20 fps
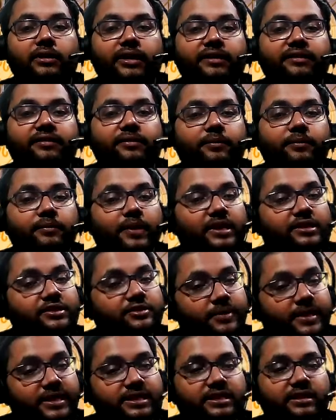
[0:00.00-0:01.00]
it's
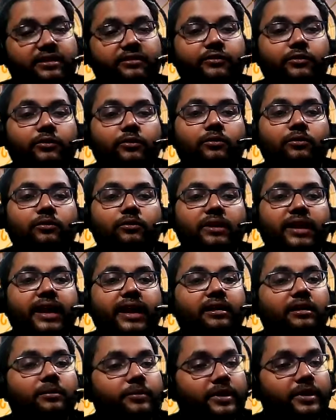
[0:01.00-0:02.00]
much better if you
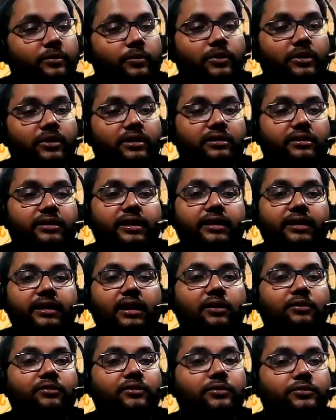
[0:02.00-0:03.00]
land up in work that
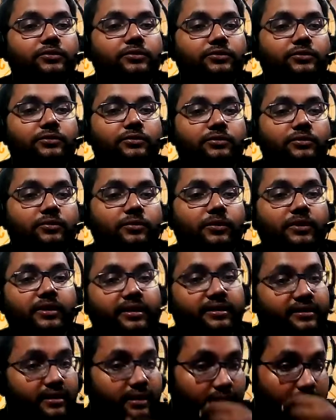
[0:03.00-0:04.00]
allows you to work
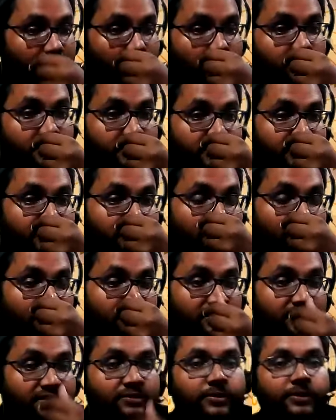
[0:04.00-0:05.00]
as an accountant or
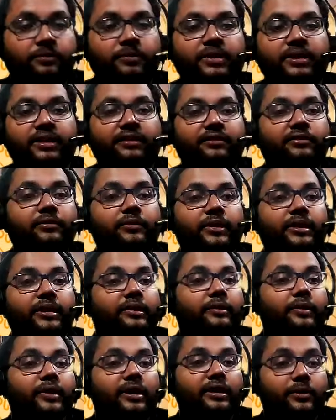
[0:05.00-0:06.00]
just with money it's
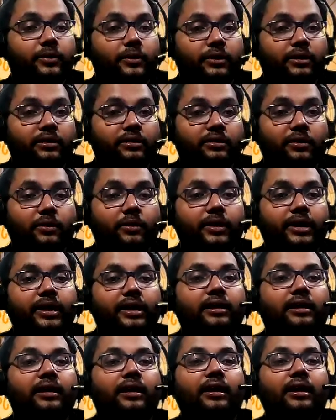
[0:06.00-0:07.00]
really really good
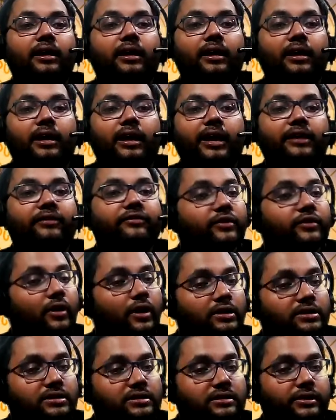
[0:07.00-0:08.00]
okay if
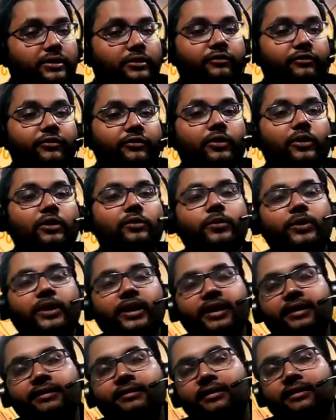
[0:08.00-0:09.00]
not you know if you're not
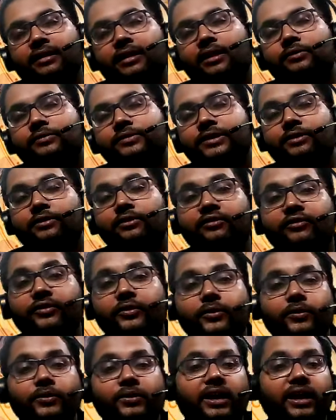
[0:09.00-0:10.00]
working as an accountant or if
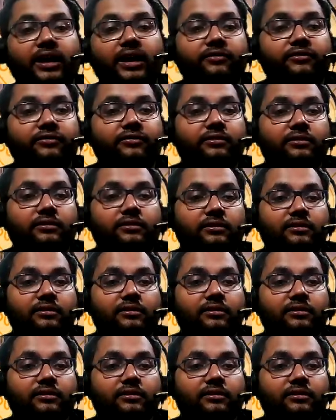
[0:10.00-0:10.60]
you don't have